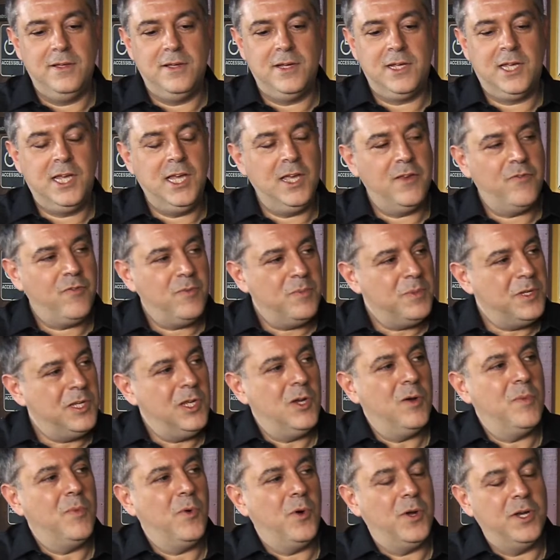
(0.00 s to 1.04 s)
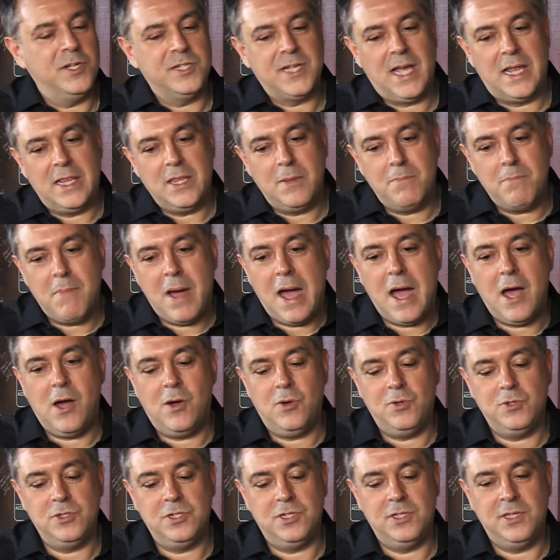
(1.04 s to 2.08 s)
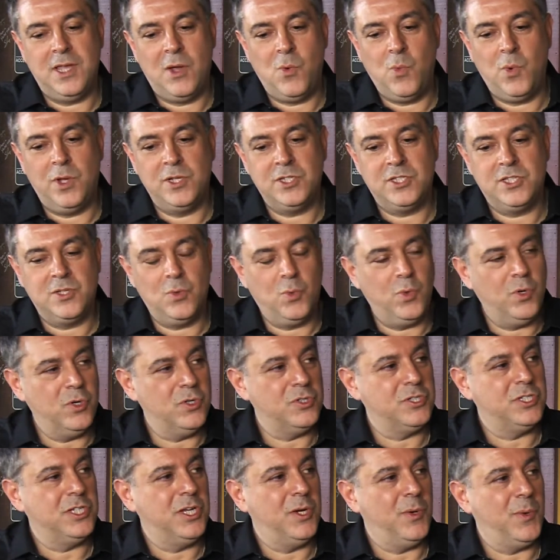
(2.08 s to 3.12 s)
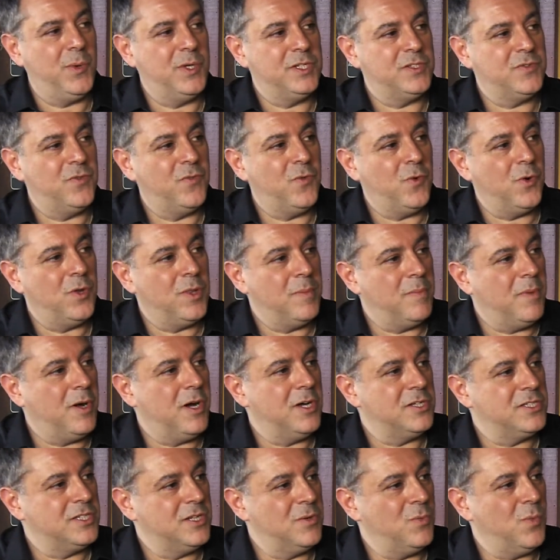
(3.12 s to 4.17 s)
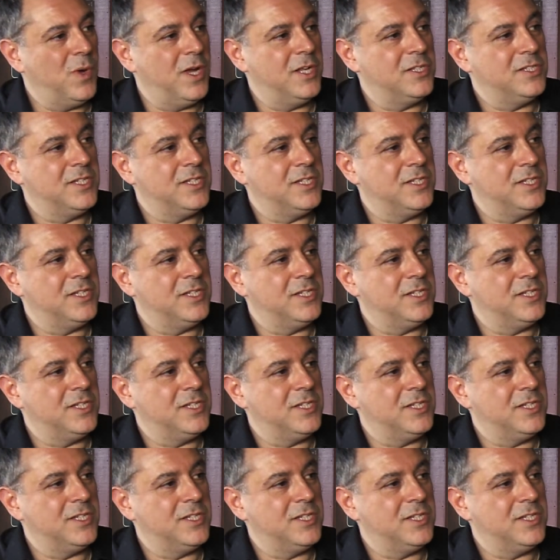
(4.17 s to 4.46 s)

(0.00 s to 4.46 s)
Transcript: kid from Dearborn is on the mound that wins the World Series for the Boston Red